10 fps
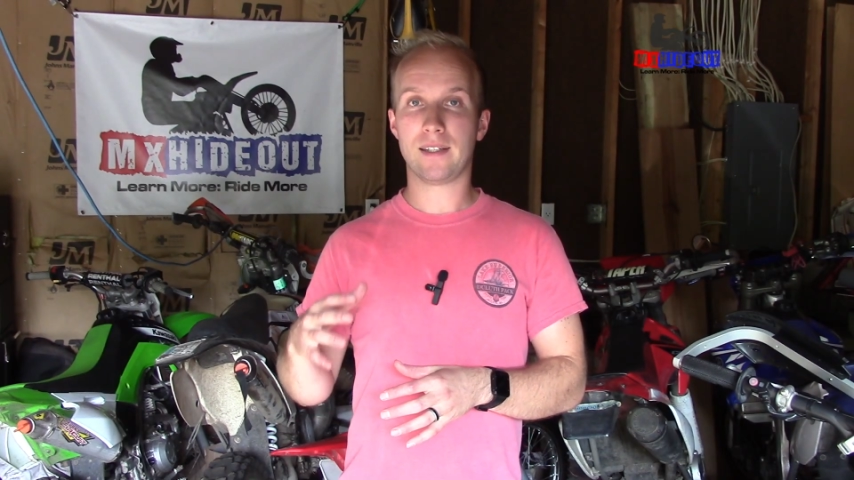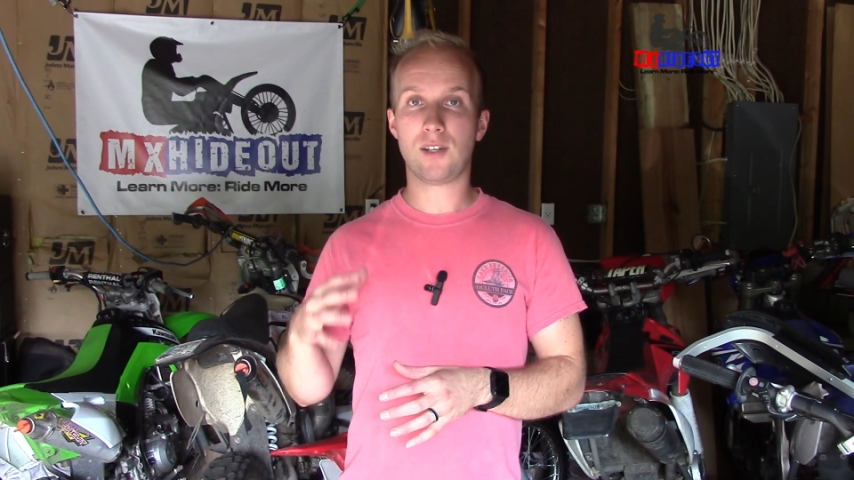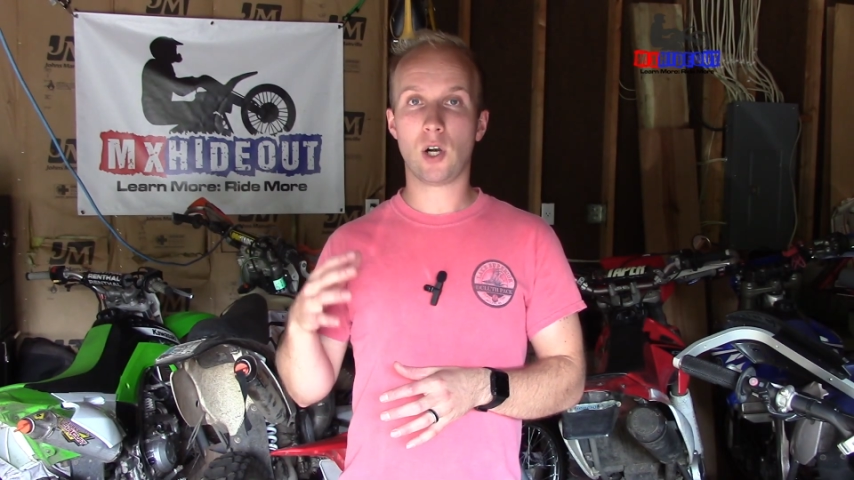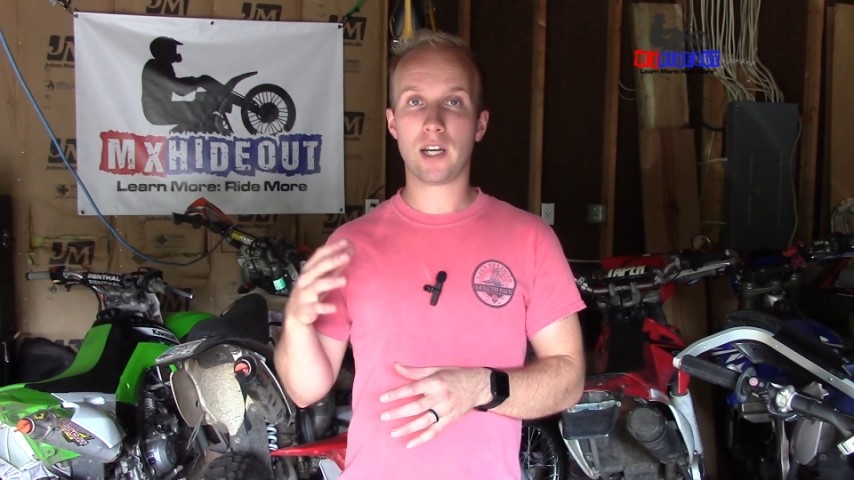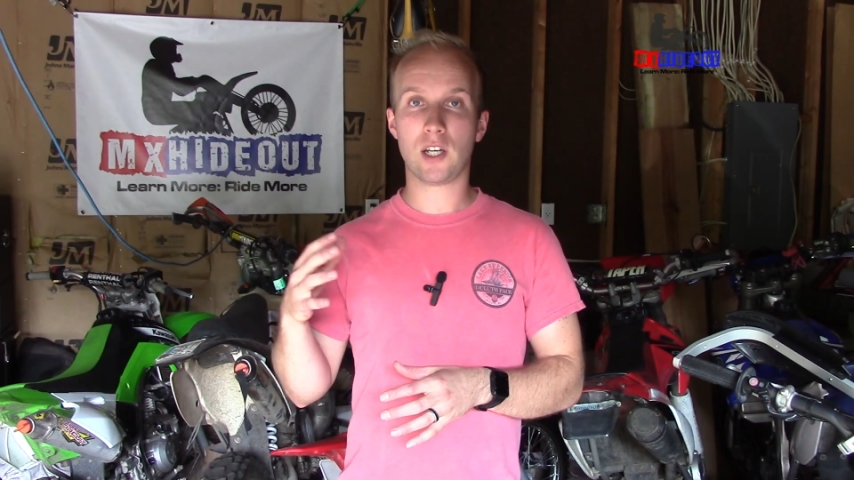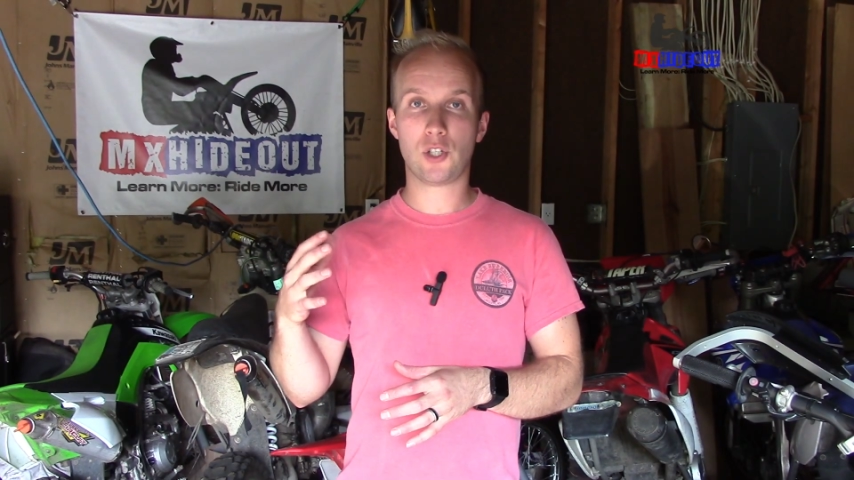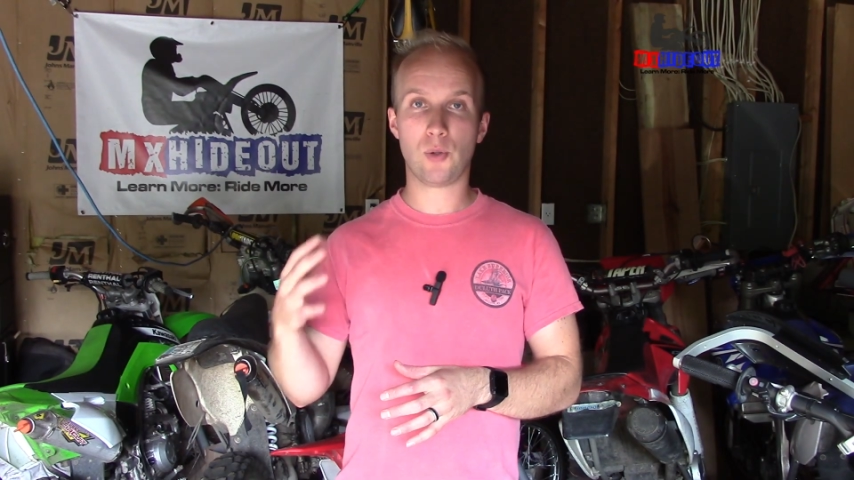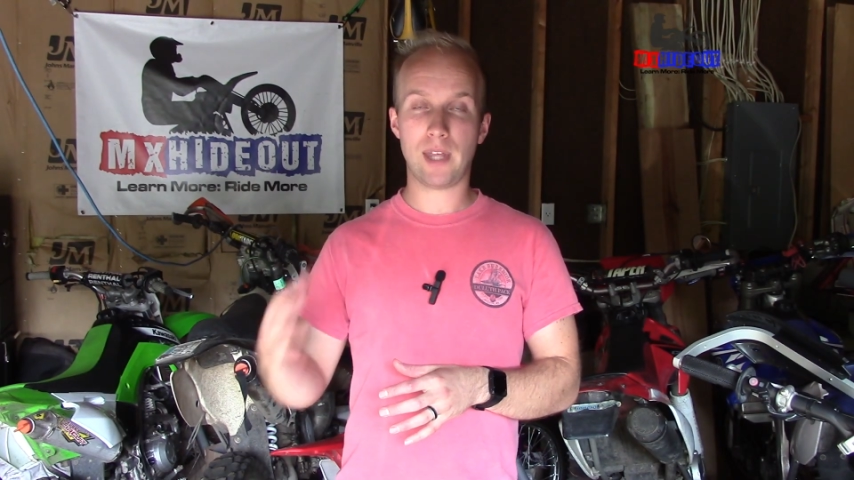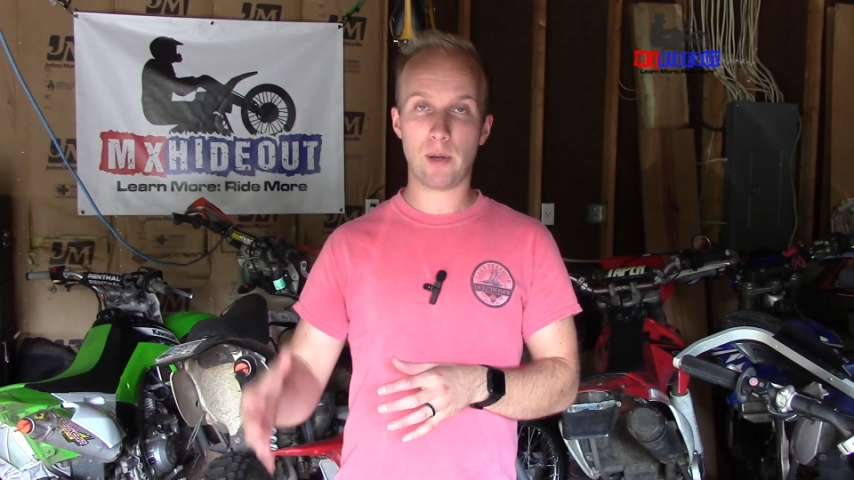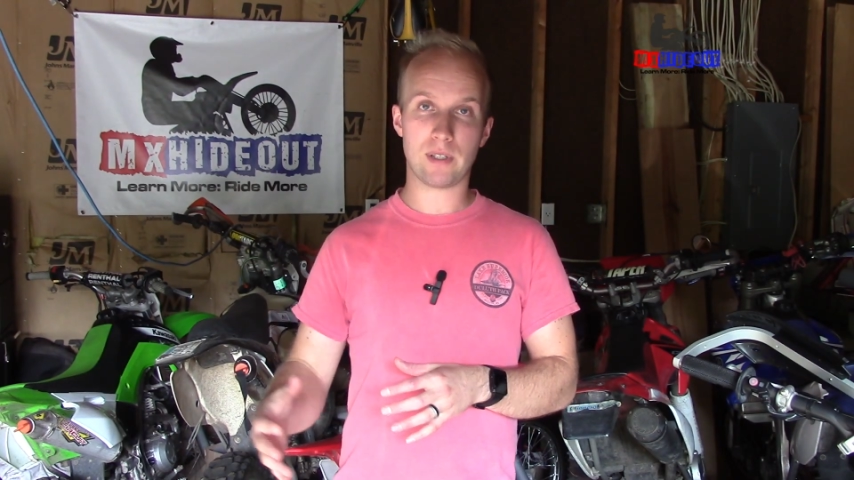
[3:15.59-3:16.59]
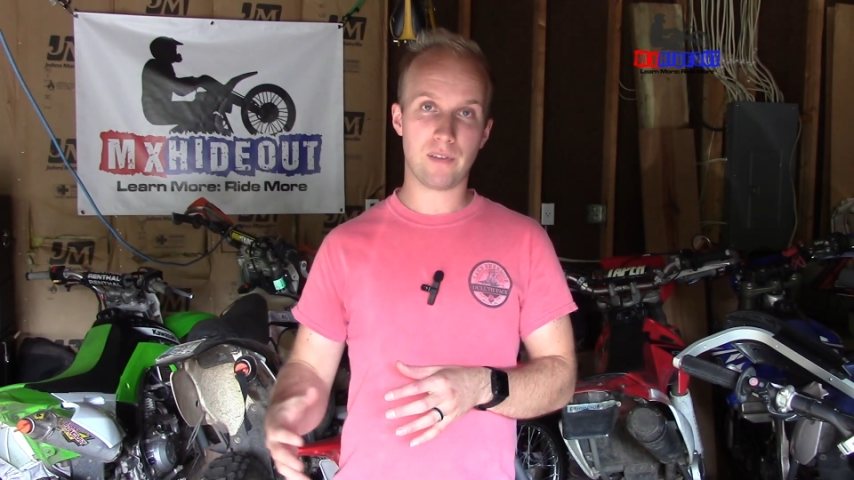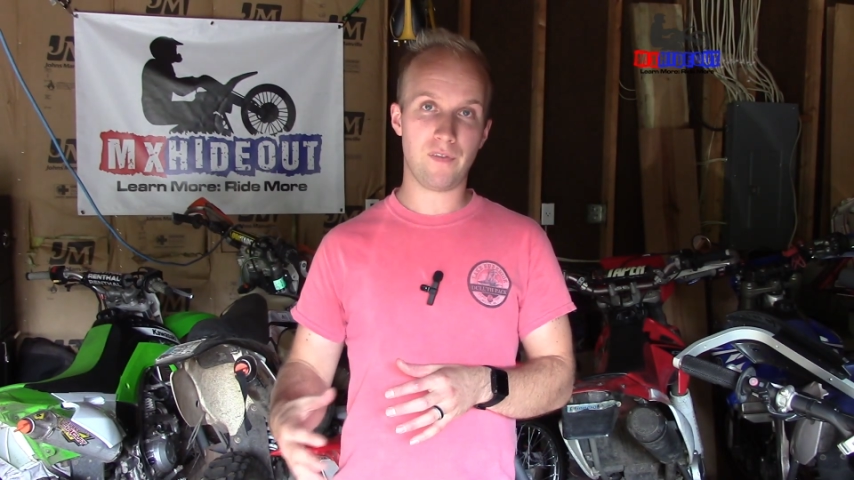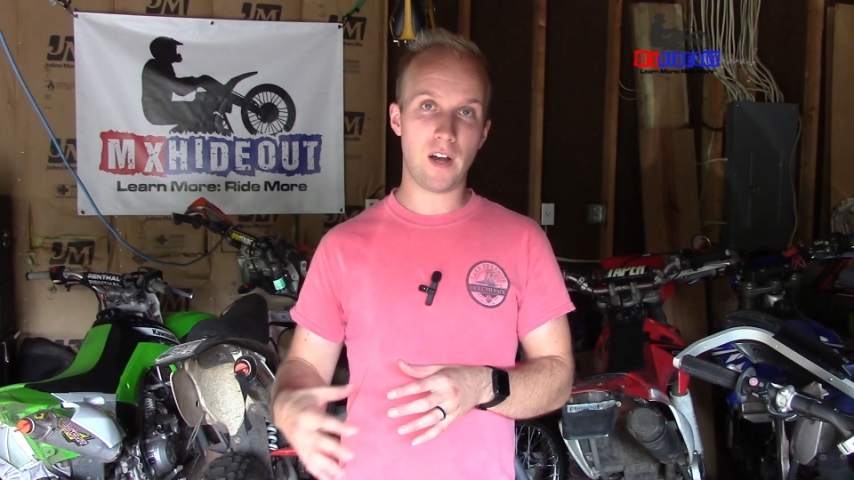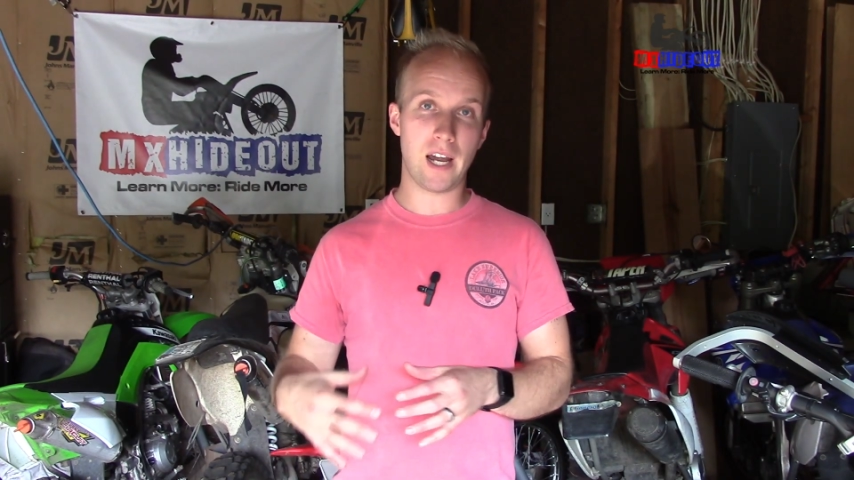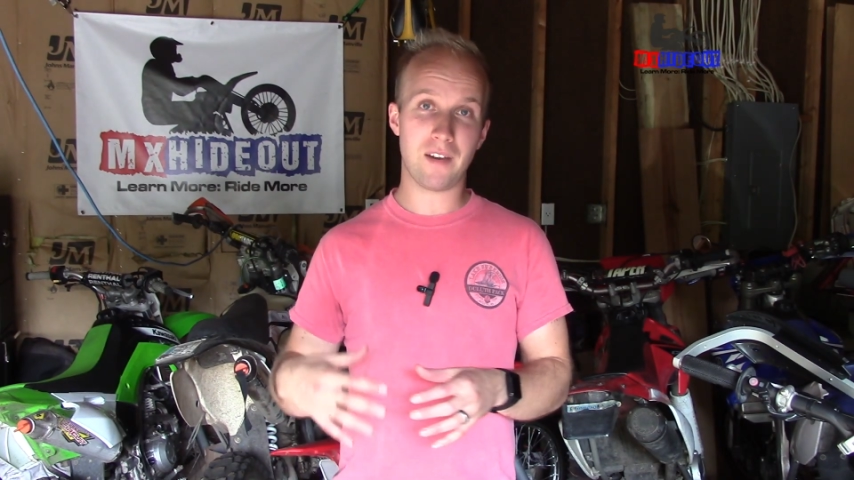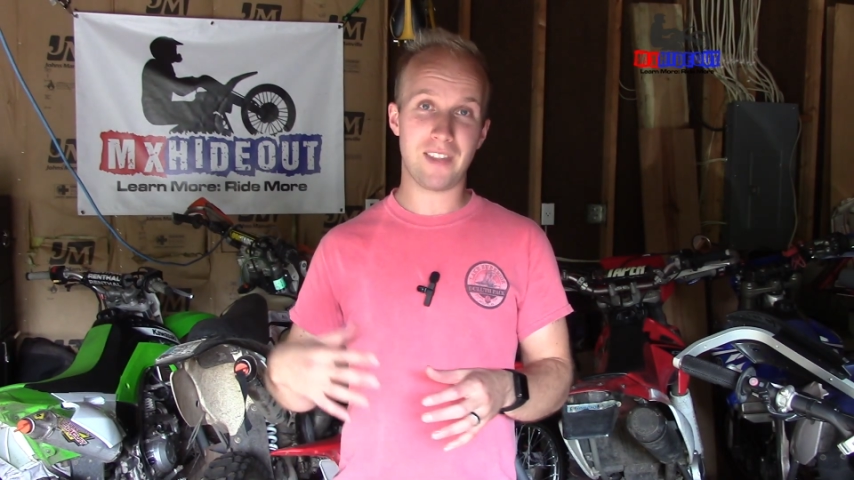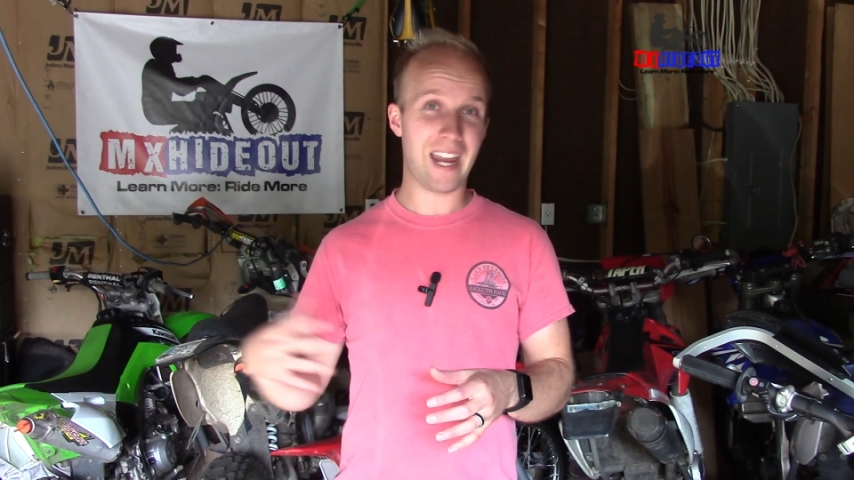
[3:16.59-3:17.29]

starting in 2005,